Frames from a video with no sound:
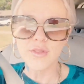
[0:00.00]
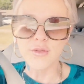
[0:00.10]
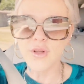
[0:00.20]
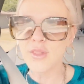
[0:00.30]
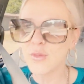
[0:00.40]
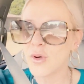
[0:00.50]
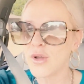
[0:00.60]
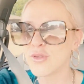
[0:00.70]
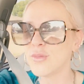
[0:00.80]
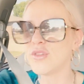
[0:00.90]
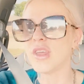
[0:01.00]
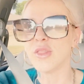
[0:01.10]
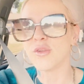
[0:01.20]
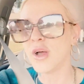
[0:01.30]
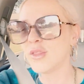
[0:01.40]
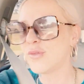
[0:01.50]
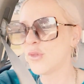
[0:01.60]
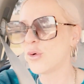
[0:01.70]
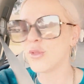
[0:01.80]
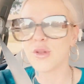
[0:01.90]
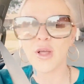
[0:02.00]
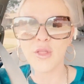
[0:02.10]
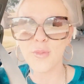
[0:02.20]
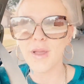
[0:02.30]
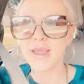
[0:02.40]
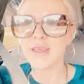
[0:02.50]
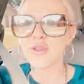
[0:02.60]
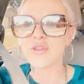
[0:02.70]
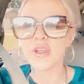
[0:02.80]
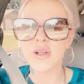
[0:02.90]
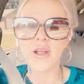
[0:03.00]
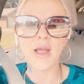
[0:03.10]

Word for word: They're not in the washing machine. They're not on the floor. They're not on the back of his chair.